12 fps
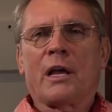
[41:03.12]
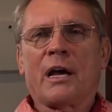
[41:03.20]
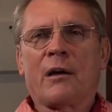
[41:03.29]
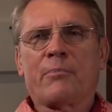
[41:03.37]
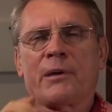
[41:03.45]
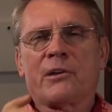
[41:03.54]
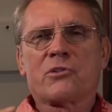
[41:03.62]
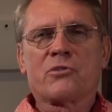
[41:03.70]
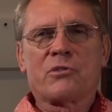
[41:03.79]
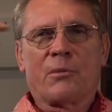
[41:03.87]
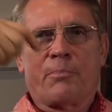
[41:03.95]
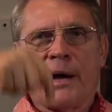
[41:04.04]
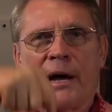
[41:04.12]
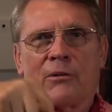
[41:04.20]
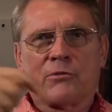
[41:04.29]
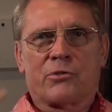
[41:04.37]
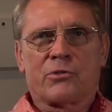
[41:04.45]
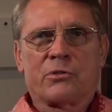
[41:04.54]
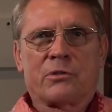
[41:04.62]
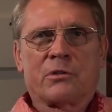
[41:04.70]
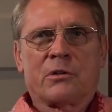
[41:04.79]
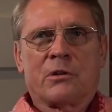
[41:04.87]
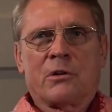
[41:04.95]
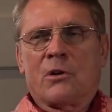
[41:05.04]
up into the pouch.
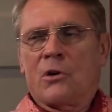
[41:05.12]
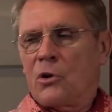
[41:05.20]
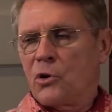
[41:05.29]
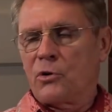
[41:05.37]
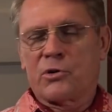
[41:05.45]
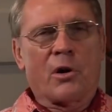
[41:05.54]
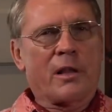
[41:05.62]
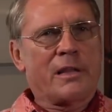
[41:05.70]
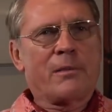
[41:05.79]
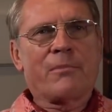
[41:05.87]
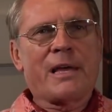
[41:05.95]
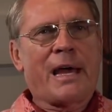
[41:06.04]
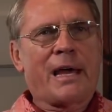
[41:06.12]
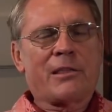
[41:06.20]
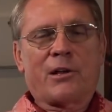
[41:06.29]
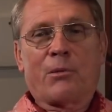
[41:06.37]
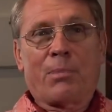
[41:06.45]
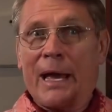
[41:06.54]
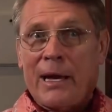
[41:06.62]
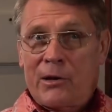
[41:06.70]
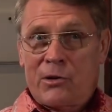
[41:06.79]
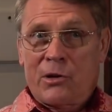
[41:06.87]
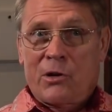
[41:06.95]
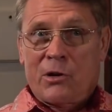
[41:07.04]
Who taught them that? They're
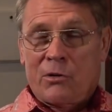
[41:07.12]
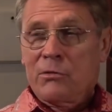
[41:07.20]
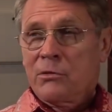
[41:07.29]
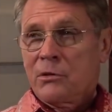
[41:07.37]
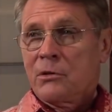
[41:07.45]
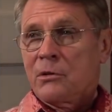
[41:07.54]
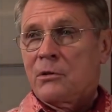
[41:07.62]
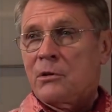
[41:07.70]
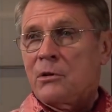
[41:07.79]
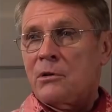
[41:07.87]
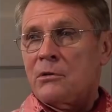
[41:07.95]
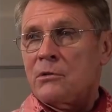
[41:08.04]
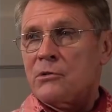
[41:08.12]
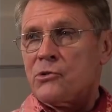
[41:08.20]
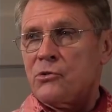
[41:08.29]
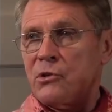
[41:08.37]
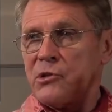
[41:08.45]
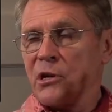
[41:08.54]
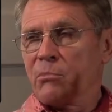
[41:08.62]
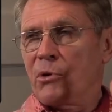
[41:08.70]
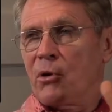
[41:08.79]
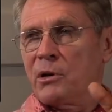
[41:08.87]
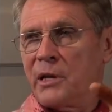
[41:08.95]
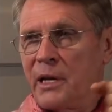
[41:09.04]
blind, you know. Soon as they're
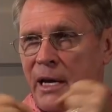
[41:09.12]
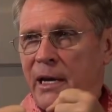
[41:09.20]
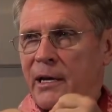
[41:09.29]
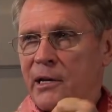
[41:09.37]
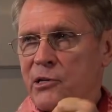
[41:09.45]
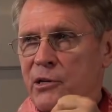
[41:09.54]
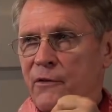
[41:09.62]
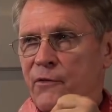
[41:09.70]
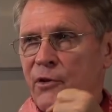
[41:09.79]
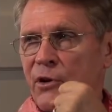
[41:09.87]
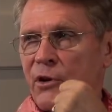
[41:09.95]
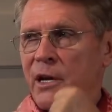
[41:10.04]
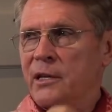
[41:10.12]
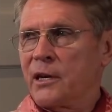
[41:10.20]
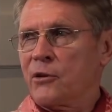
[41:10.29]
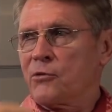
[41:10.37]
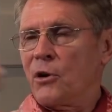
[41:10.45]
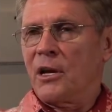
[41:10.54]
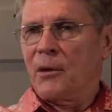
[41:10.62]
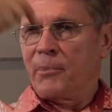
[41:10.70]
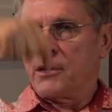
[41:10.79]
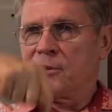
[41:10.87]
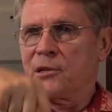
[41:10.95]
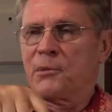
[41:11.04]
born, they hang onto the fur and they crawl
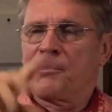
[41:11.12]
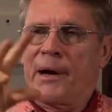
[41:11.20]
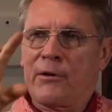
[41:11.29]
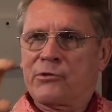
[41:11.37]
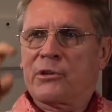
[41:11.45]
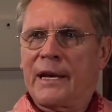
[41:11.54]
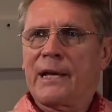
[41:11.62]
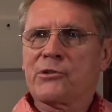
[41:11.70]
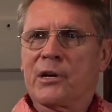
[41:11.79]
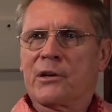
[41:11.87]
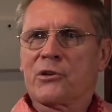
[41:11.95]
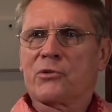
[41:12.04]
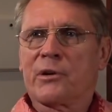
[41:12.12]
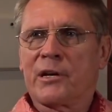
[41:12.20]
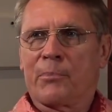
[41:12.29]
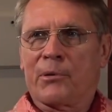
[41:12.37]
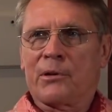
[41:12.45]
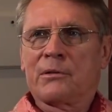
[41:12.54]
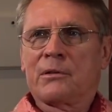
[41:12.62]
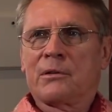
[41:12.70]
up into the pouch and latch onto a nipple.